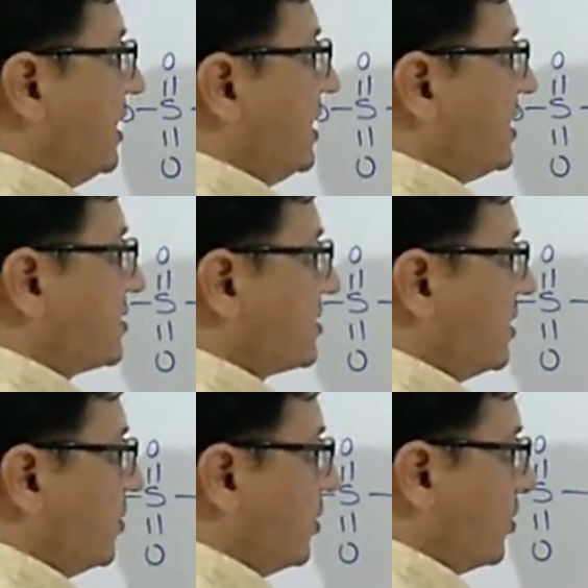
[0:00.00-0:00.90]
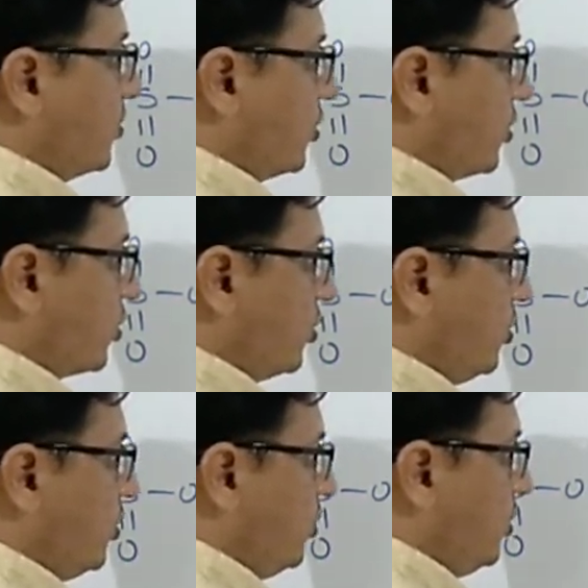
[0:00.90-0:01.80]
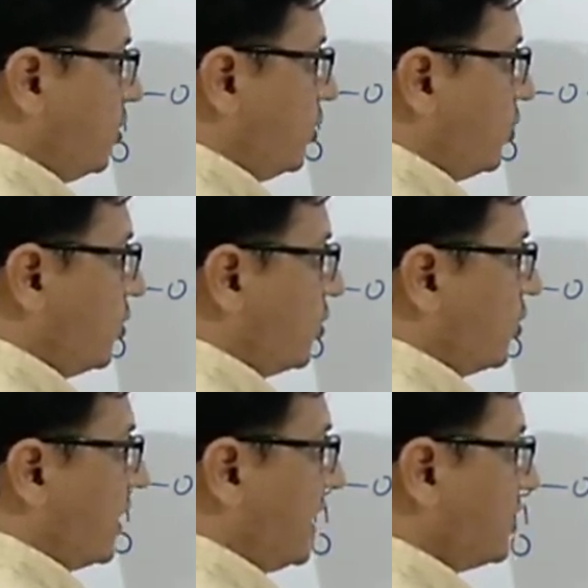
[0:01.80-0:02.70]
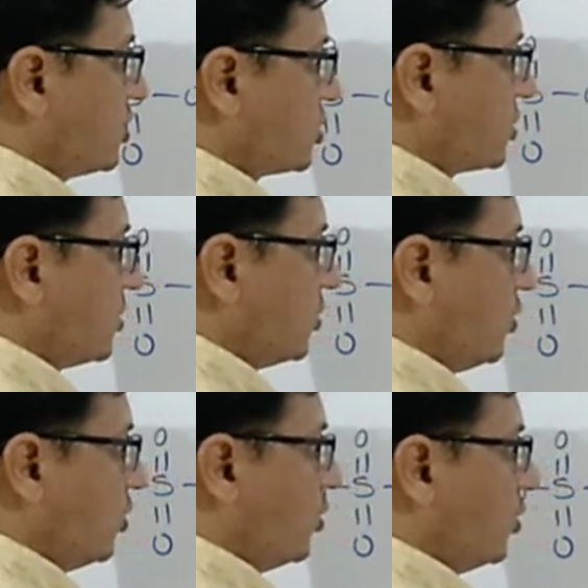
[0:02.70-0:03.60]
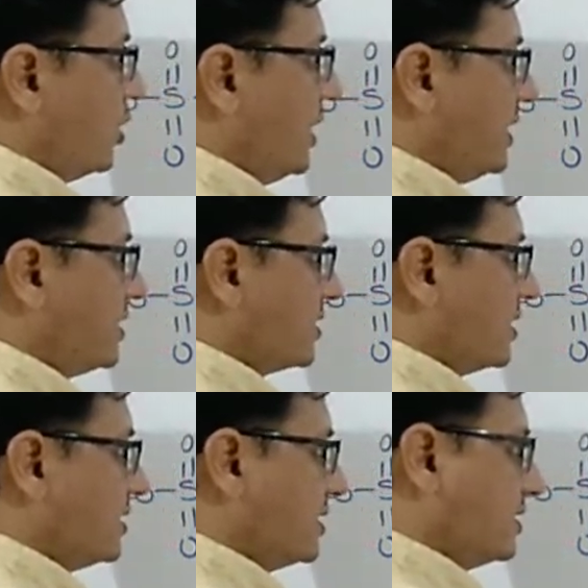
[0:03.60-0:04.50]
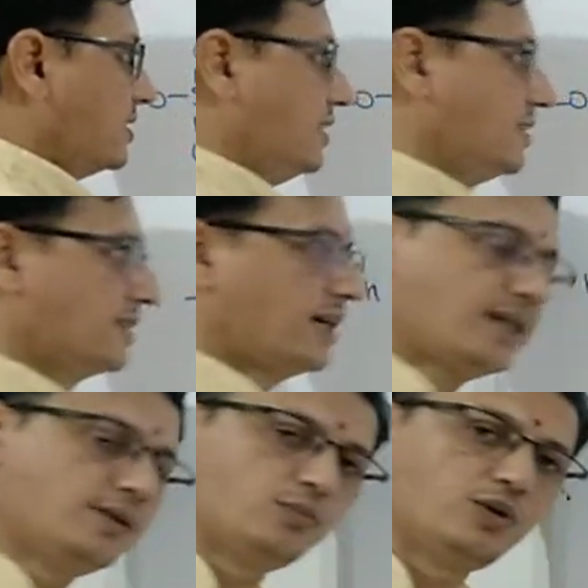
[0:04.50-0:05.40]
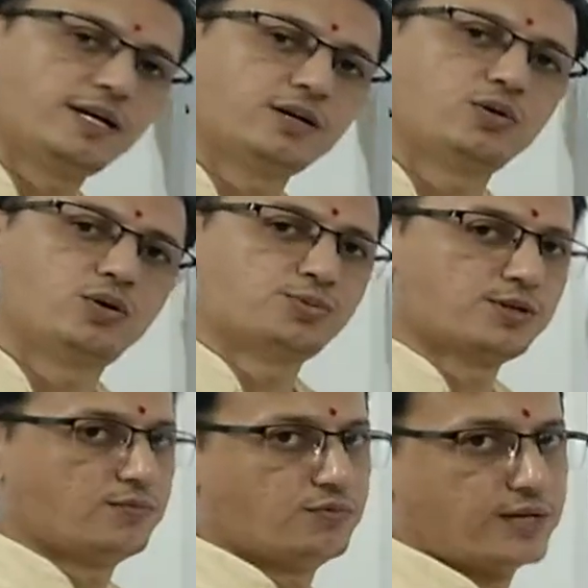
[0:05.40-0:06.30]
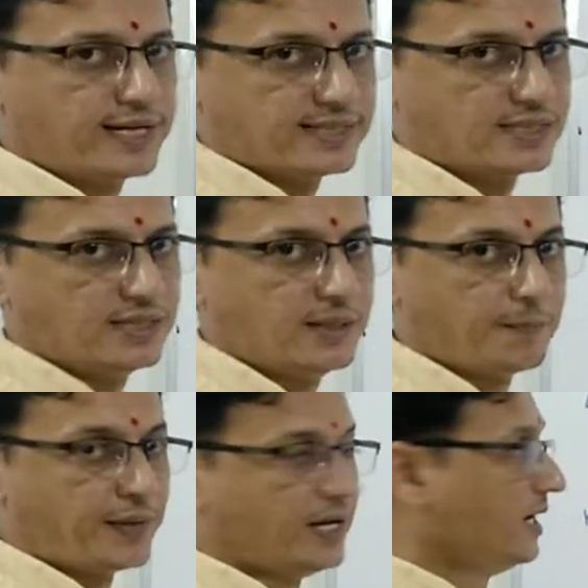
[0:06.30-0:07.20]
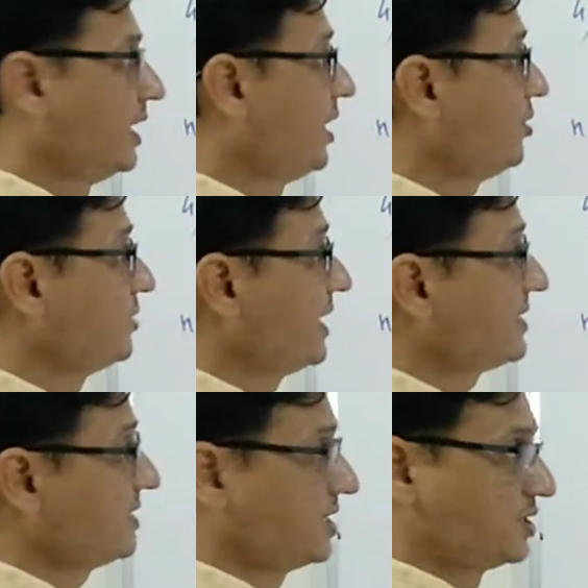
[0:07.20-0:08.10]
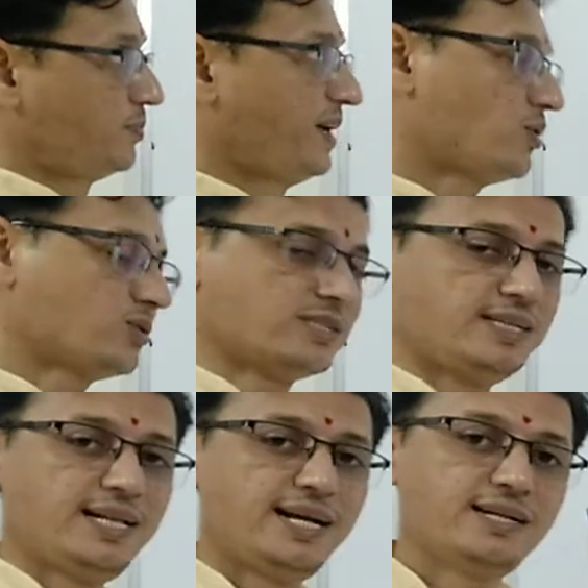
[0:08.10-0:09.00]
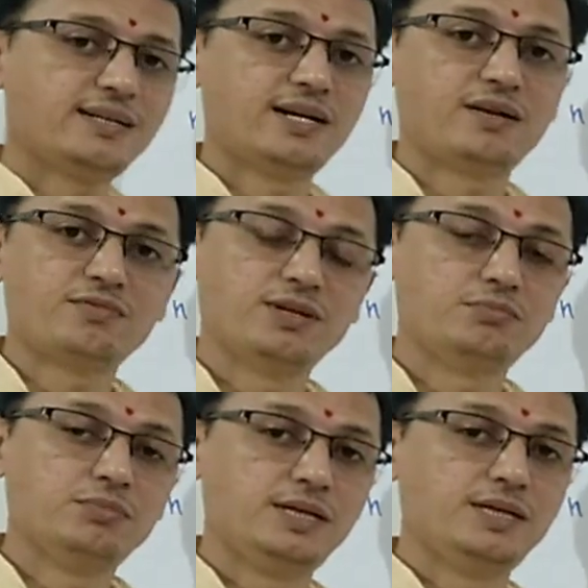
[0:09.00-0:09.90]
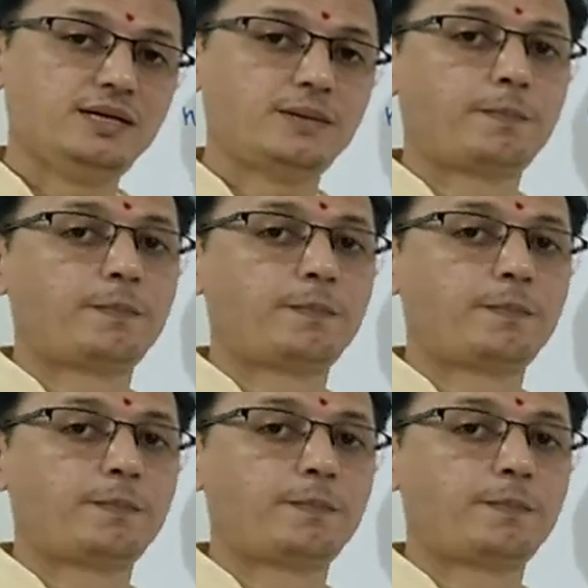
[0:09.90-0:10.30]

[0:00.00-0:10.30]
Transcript: S double bond O, OH, OH. This is the second molecule of sulfuric acid. Now, as it is peroxy, then there will be